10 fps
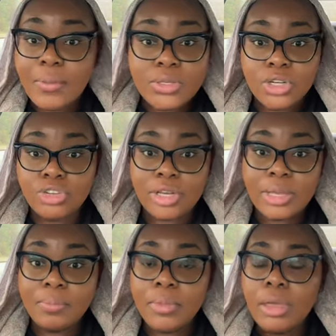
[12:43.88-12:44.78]
That was her
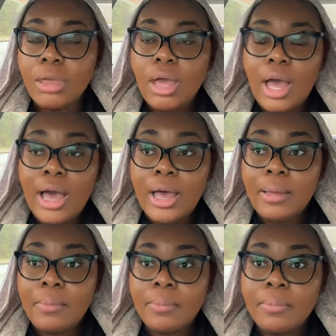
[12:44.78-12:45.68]
dream.
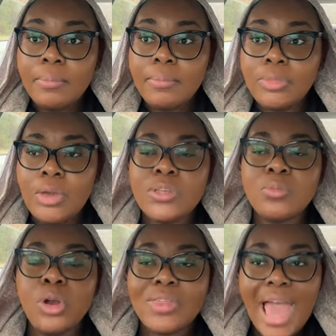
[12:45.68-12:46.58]
Um, there
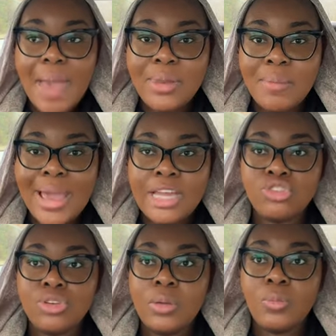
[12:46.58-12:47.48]
was more that happened in my
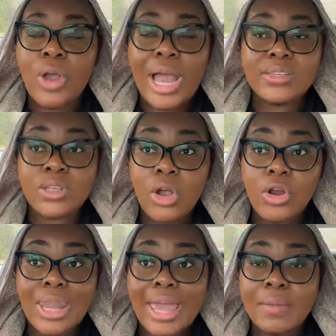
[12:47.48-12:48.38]
dream where I
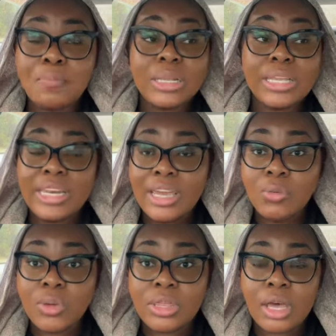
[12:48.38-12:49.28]
saw her like
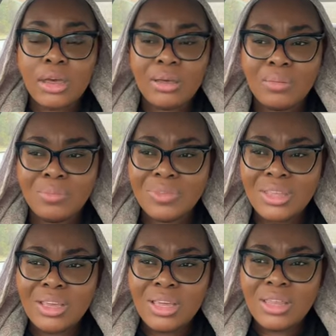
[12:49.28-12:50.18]
pleading with, um,
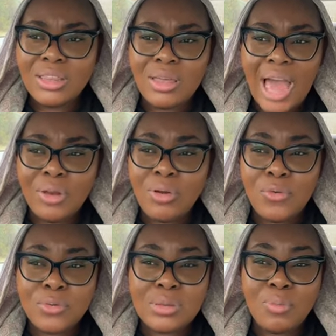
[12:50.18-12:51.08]
I don't
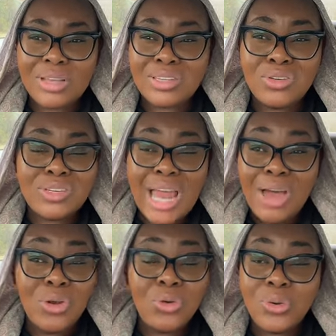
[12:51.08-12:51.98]
know if it was the prosecution.
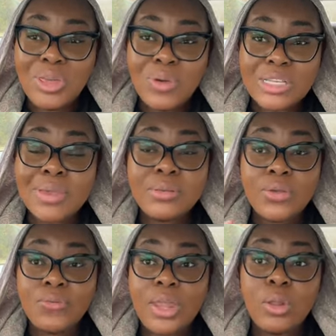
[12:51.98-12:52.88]
I don't know who he was, but he
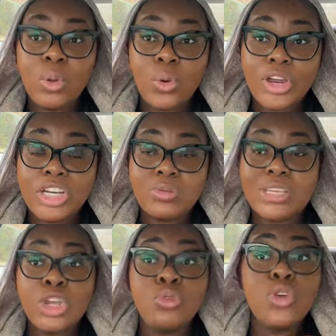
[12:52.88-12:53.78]
was a fellow lawyer. And she
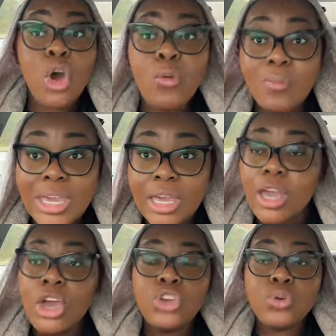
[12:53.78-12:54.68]
was like, you know
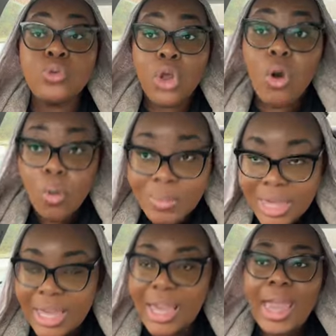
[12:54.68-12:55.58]
me, you know
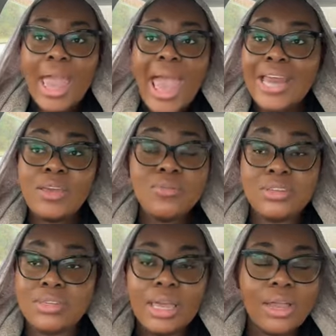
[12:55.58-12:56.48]
me. And he
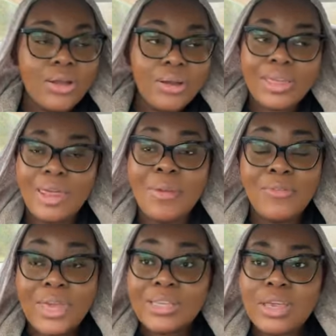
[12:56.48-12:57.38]
was just like, girl, get out of
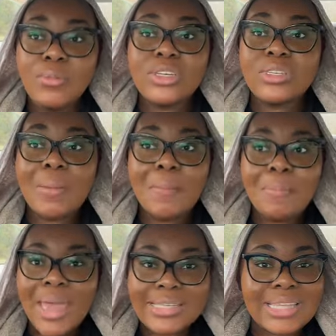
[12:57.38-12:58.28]
my face. It was just a
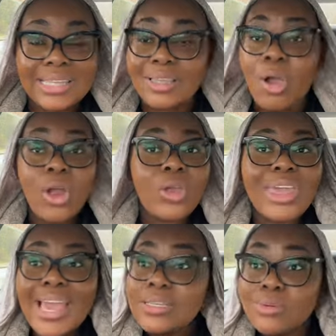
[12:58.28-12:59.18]
mess. Like, the, her
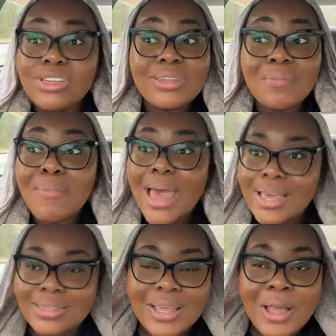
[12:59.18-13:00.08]
case was just a
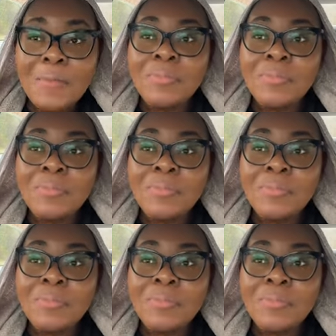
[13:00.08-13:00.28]
mess.